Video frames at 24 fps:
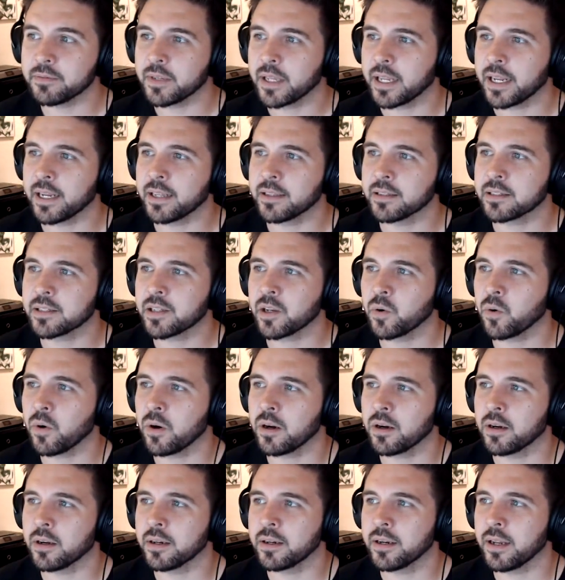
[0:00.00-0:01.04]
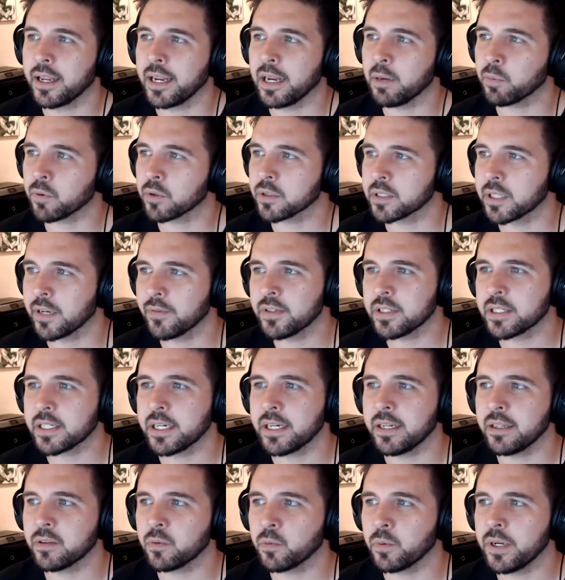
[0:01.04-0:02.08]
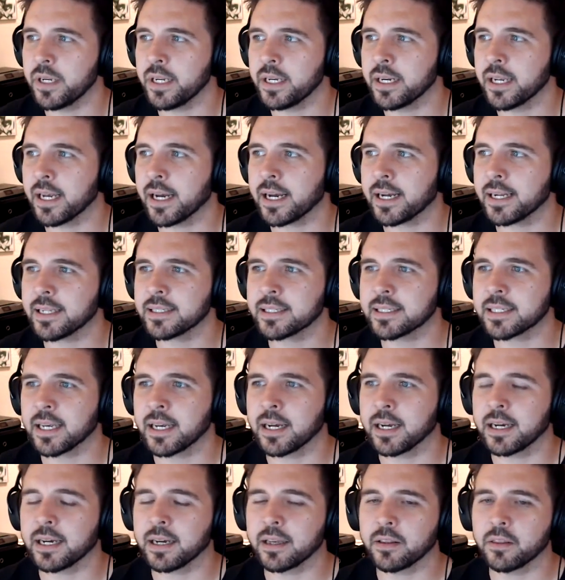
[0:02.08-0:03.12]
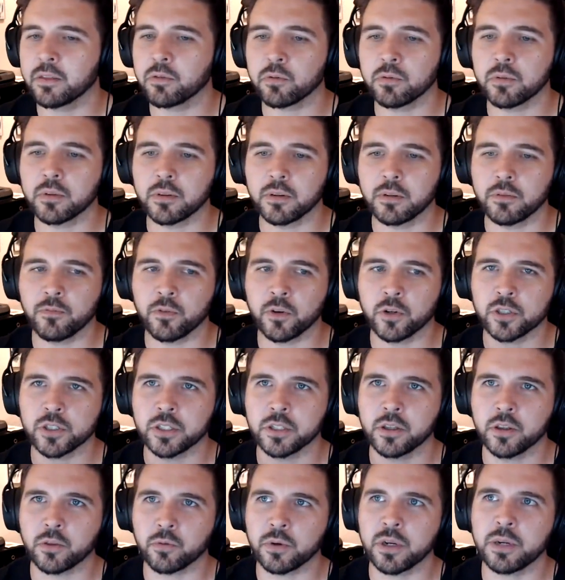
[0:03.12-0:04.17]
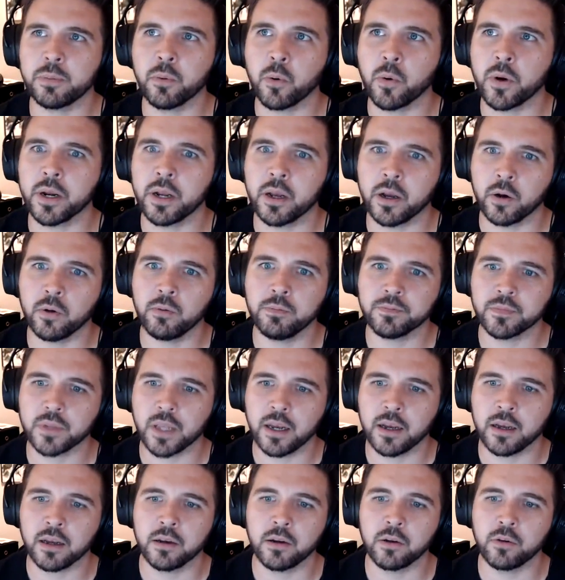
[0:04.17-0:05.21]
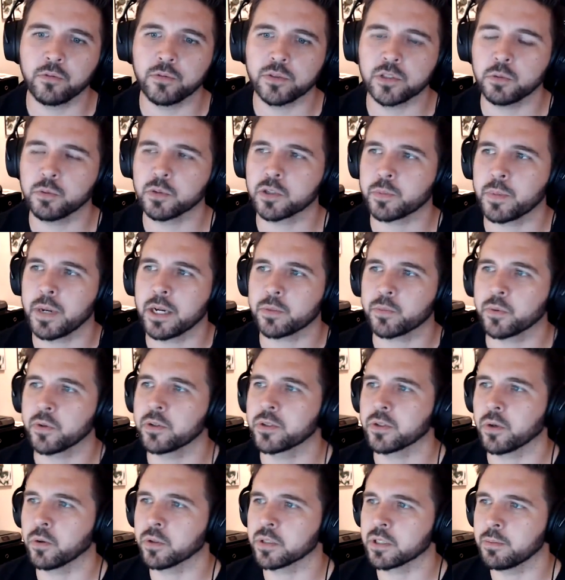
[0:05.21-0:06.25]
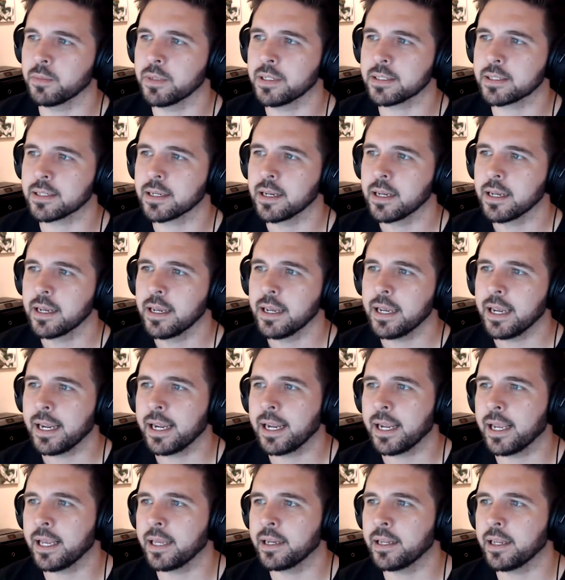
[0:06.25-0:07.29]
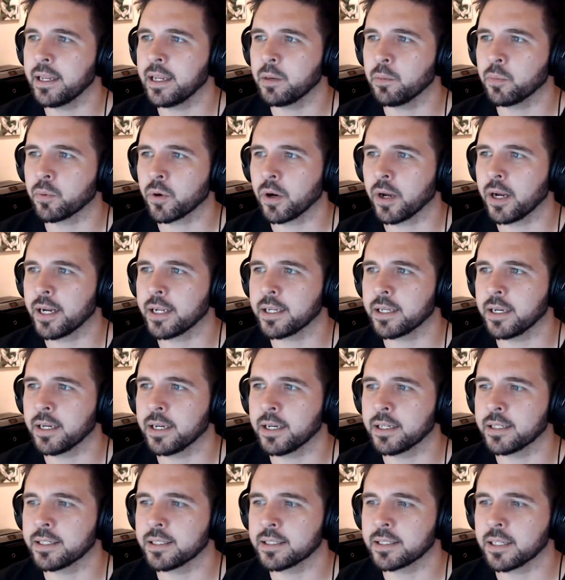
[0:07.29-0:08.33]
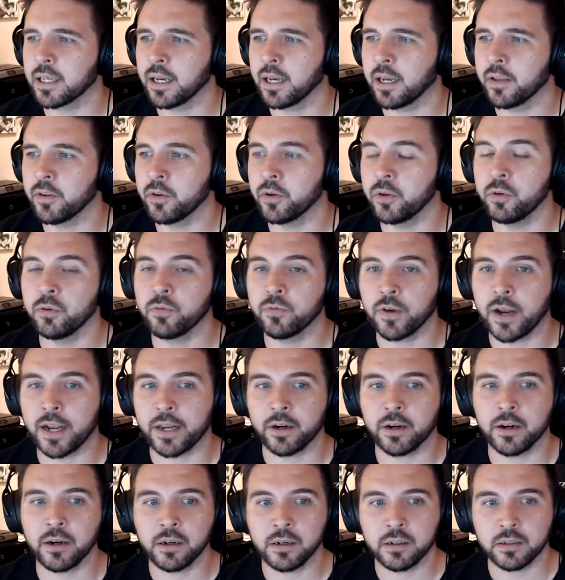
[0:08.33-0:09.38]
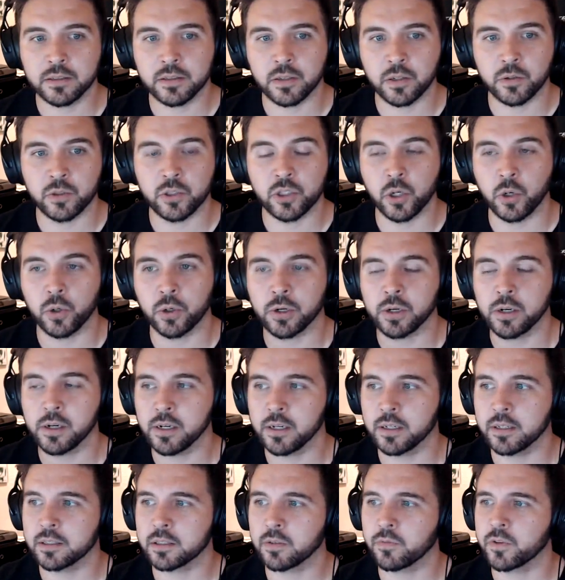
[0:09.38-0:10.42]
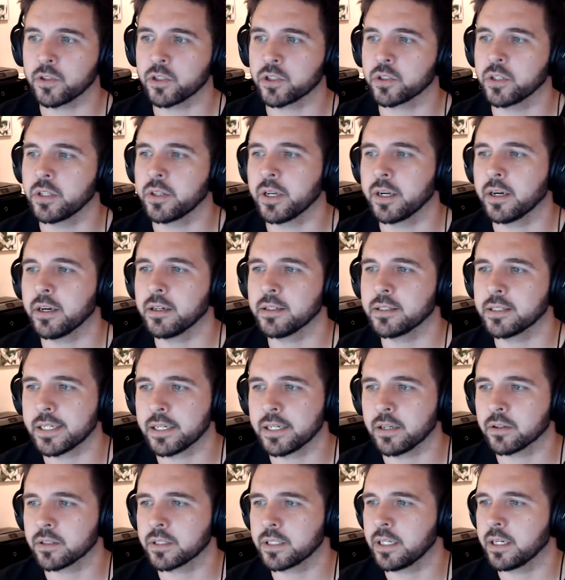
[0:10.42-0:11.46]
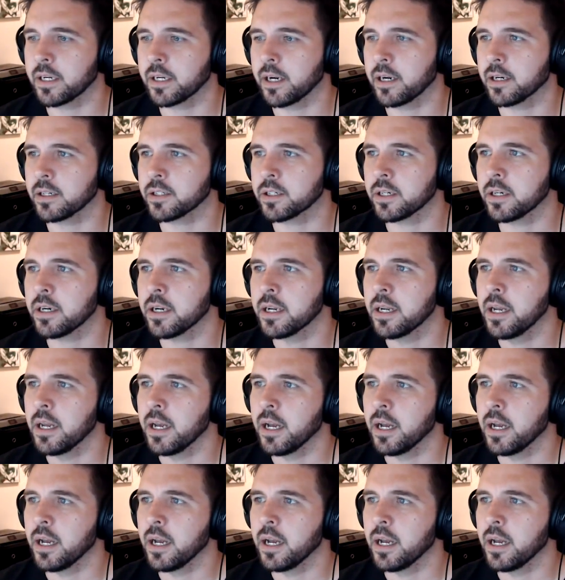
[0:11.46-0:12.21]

And so on April 17th, we got version 3.0 of Super Smash Bros. Ultimate, and it brought us the new fighter. So Joker is officially there as DLC character.